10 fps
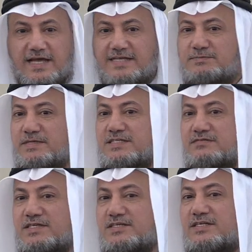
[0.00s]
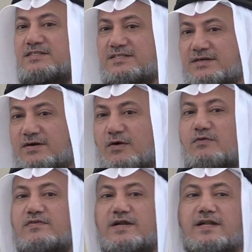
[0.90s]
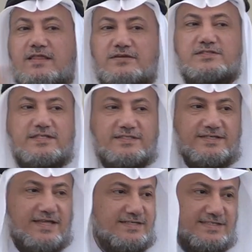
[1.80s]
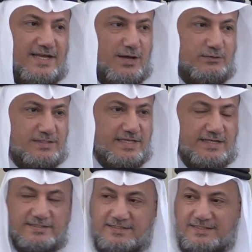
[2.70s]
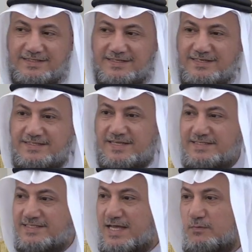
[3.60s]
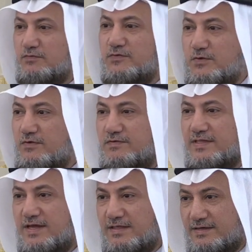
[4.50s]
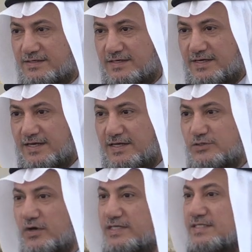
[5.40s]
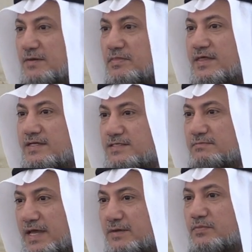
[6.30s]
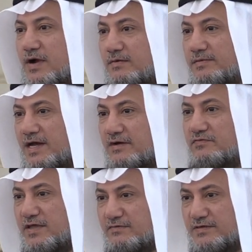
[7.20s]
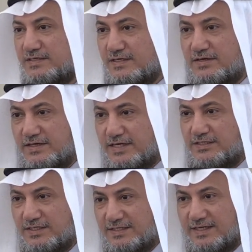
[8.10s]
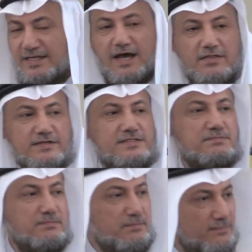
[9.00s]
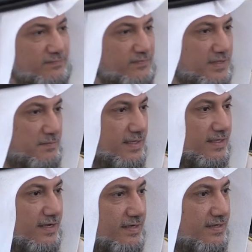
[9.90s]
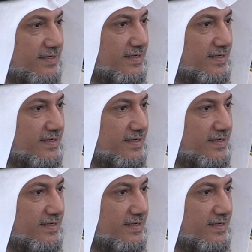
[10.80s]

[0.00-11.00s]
not a specific gender over another gender. That is not how it stays. It says some of you over the other. So in some things, men probably are favored in creation. and others, female are